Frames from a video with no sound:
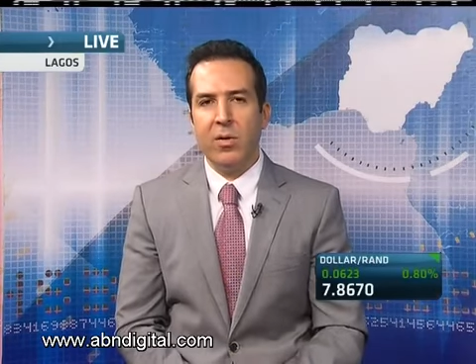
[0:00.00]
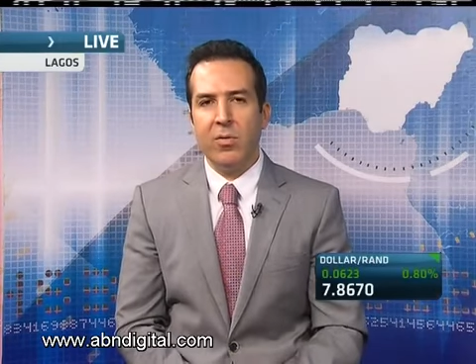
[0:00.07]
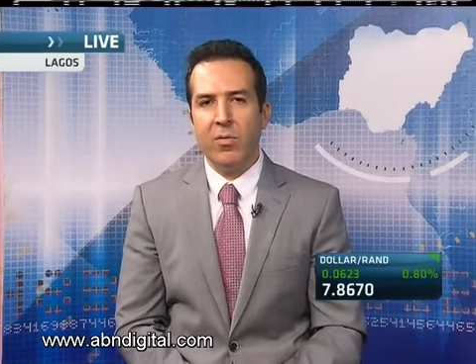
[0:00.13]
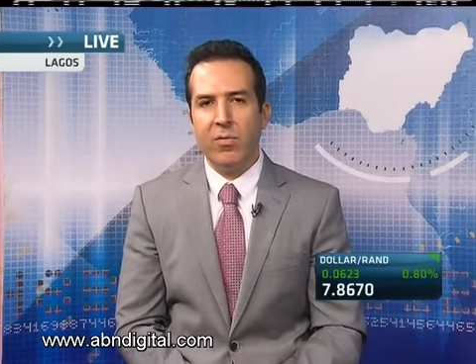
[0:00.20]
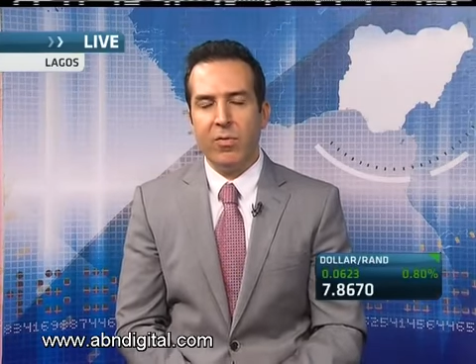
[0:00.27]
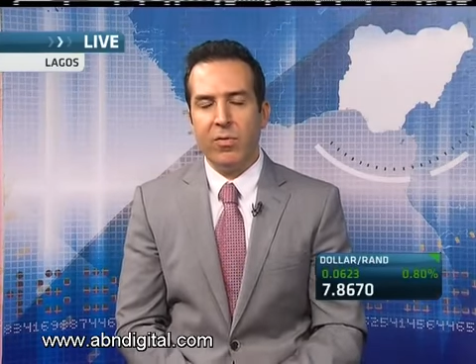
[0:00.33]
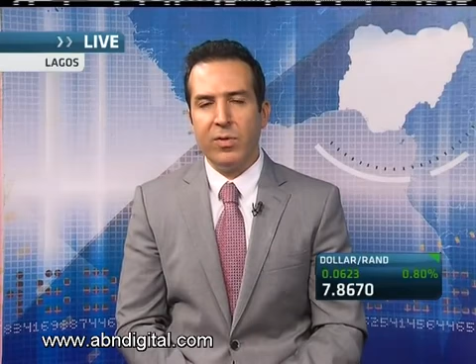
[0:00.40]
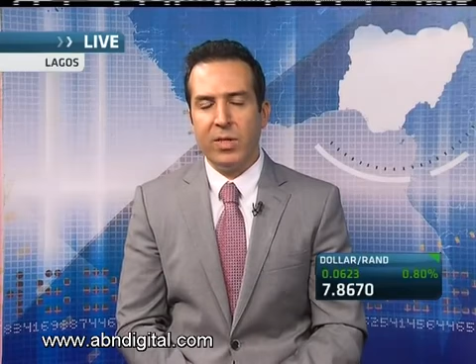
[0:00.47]

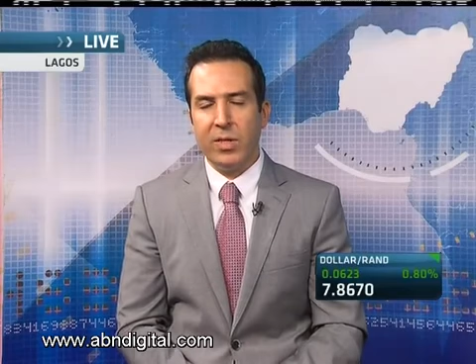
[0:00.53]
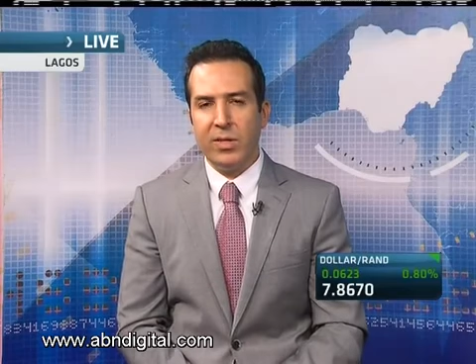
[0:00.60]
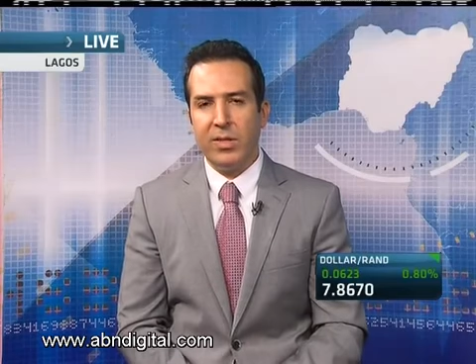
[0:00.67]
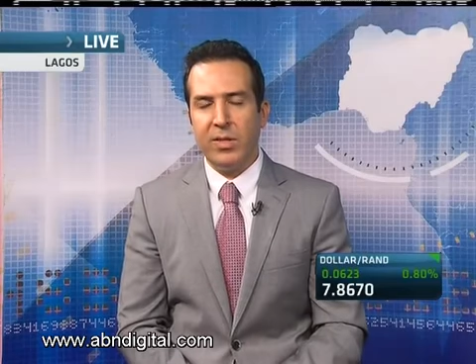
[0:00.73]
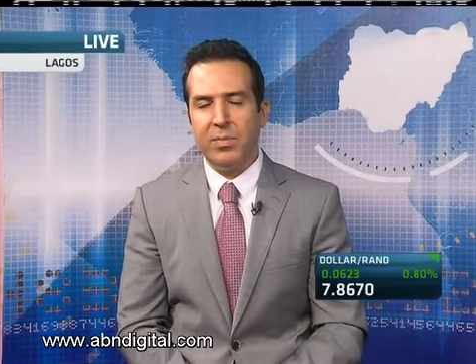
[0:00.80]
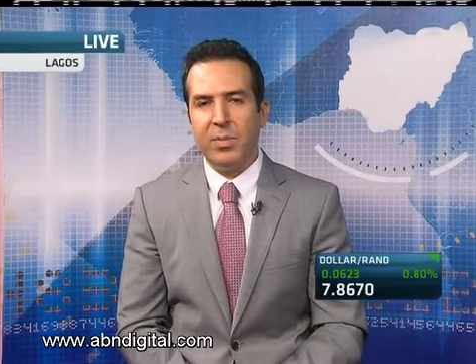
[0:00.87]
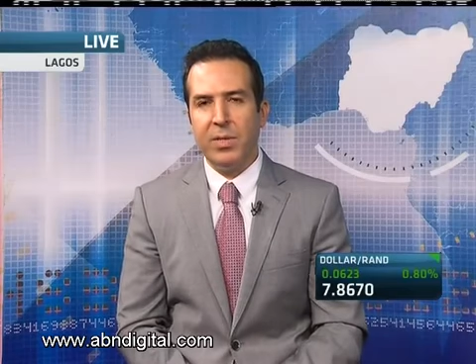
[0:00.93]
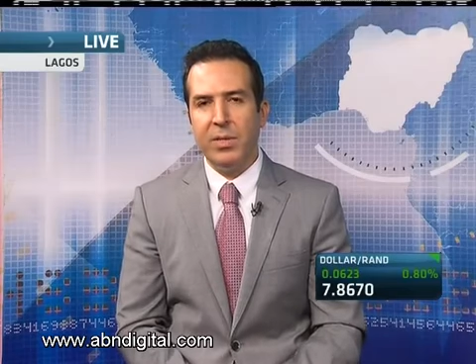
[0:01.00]
of course
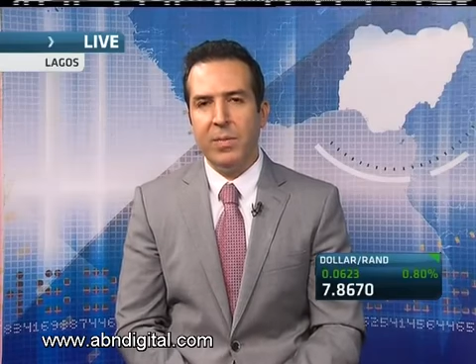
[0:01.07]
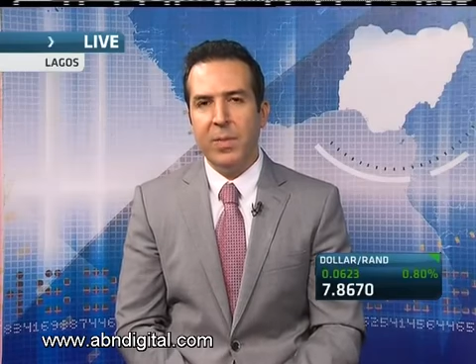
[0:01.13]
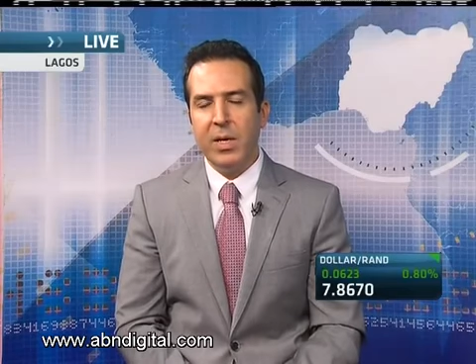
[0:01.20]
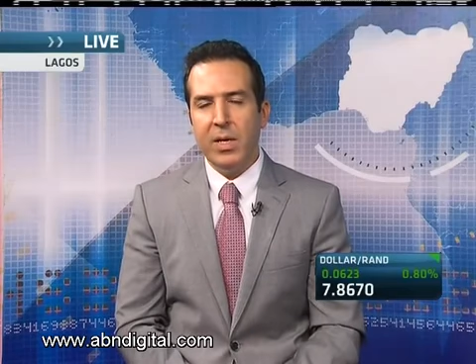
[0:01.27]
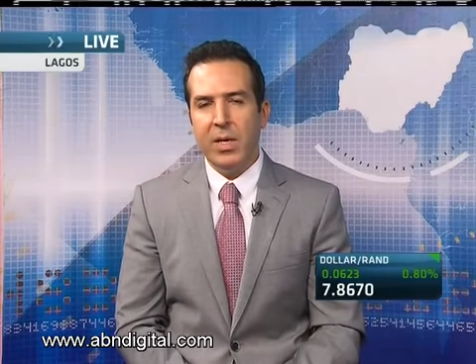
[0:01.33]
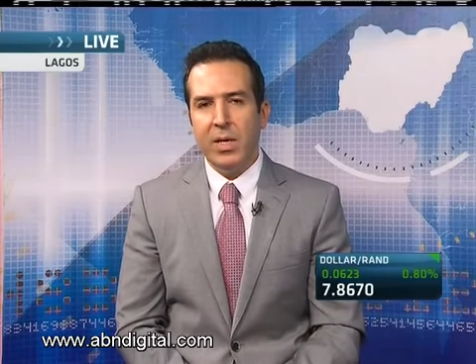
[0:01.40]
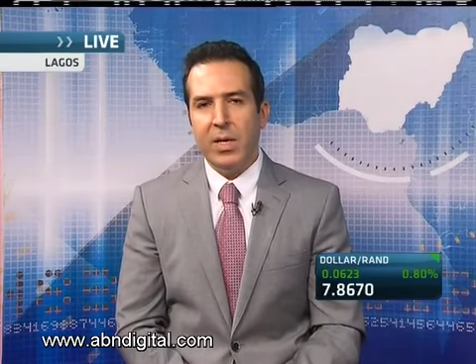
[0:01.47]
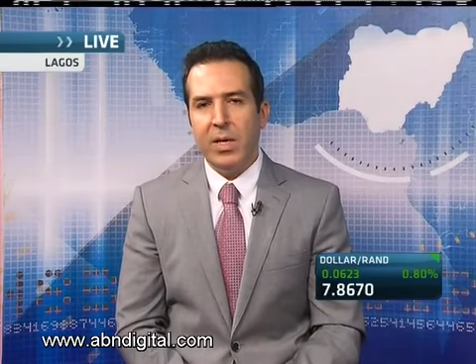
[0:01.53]
ECP,
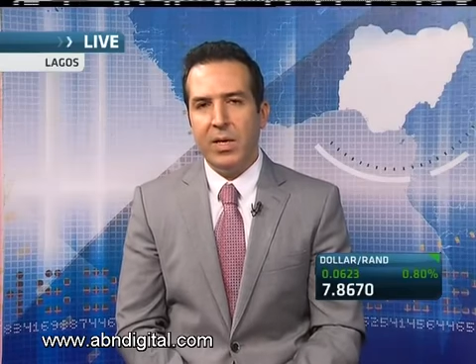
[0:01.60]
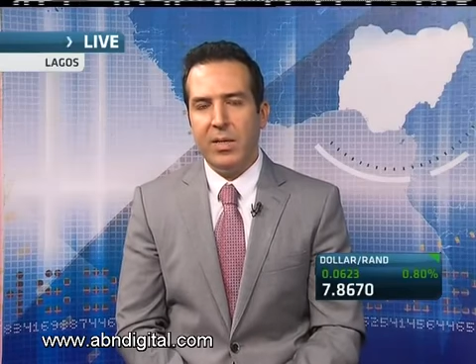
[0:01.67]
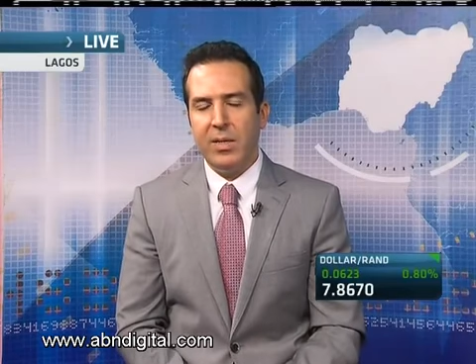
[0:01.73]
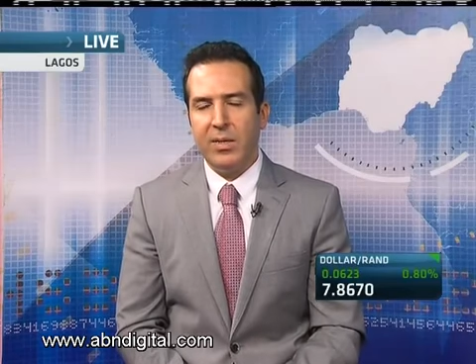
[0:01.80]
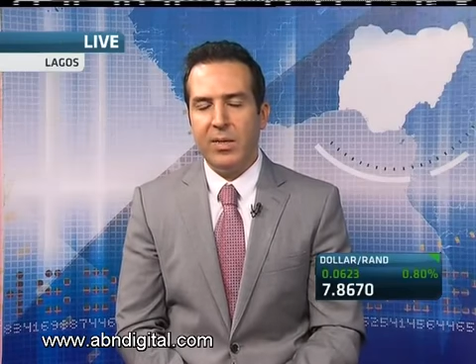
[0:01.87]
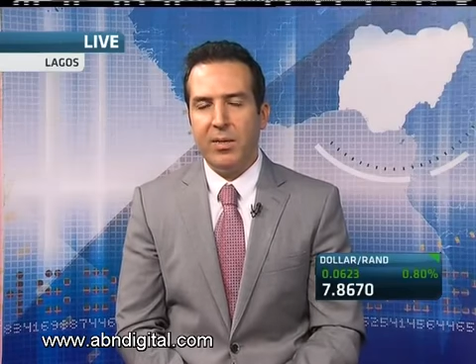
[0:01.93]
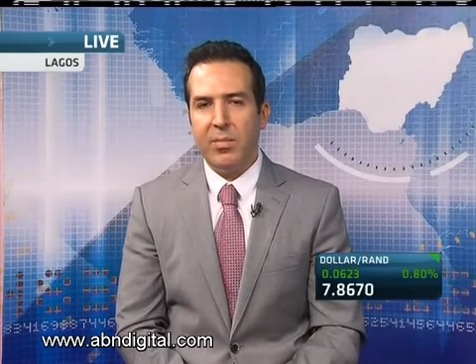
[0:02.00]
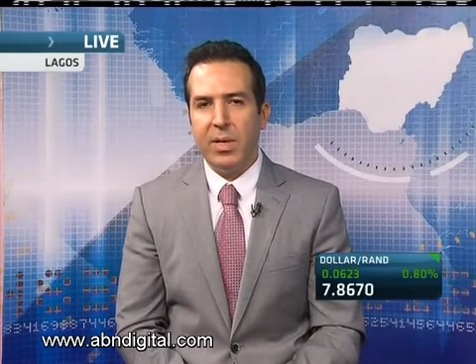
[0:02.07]
a
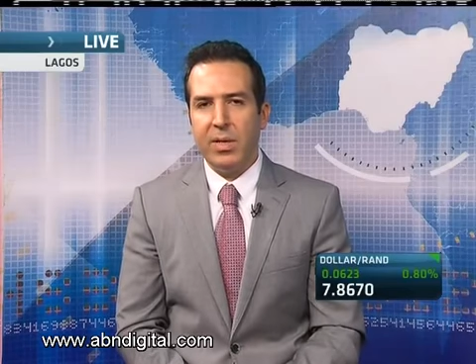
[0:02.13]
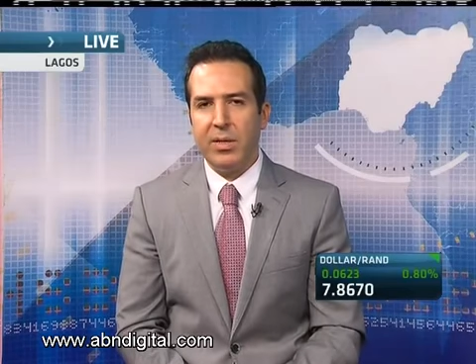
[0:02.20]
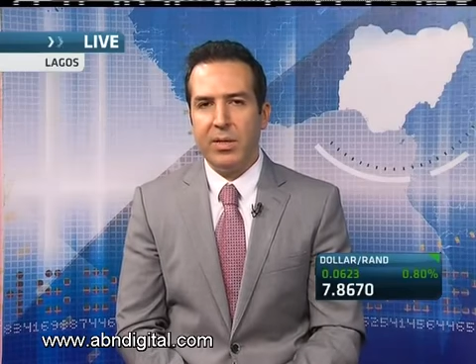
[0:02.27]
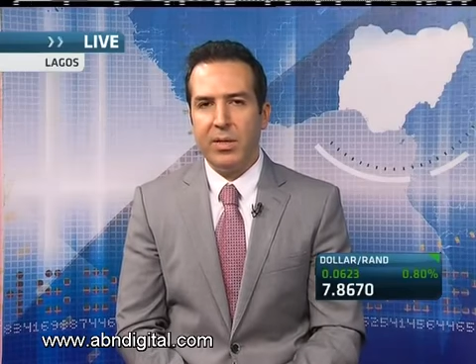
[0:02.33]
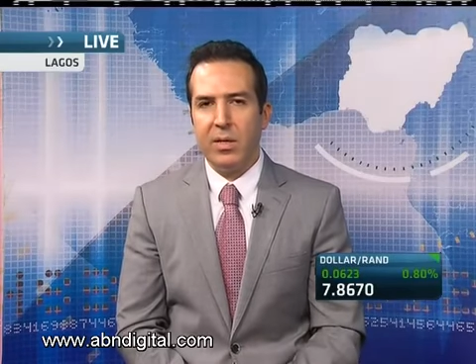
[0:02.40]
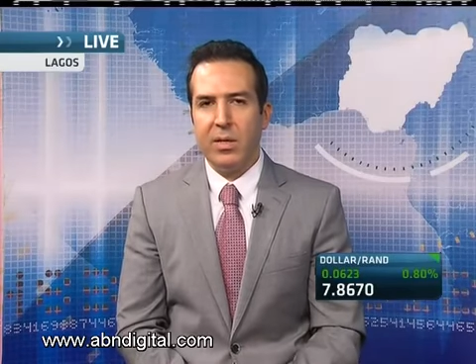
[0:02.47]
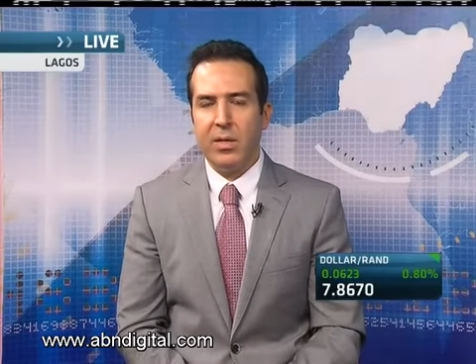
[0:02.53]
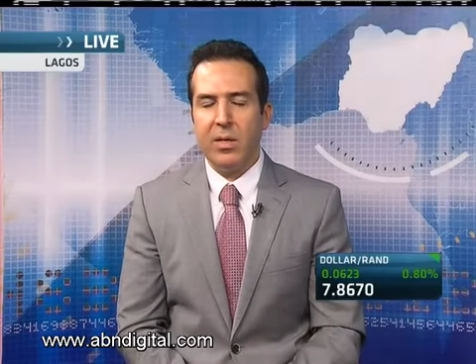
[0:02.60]
DC-based